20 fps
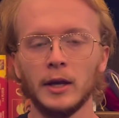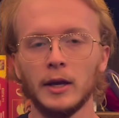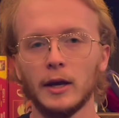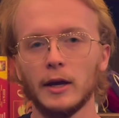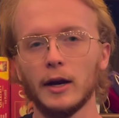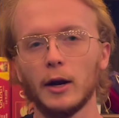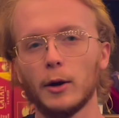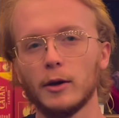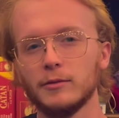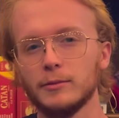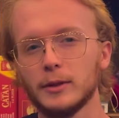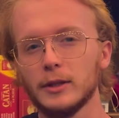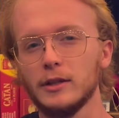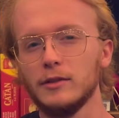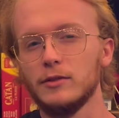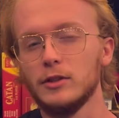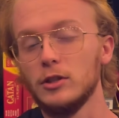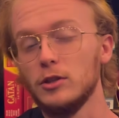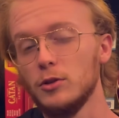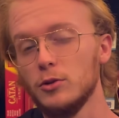and how I
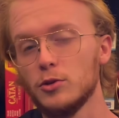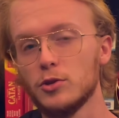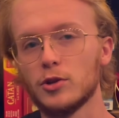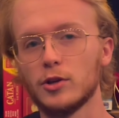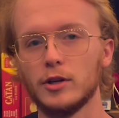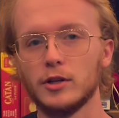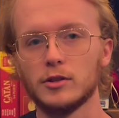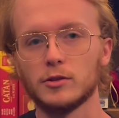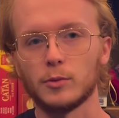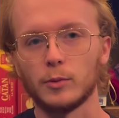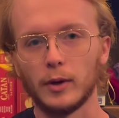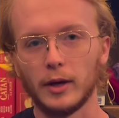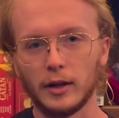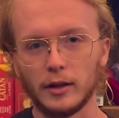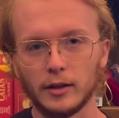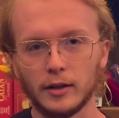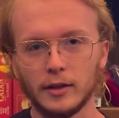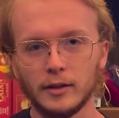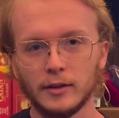believe you should as well.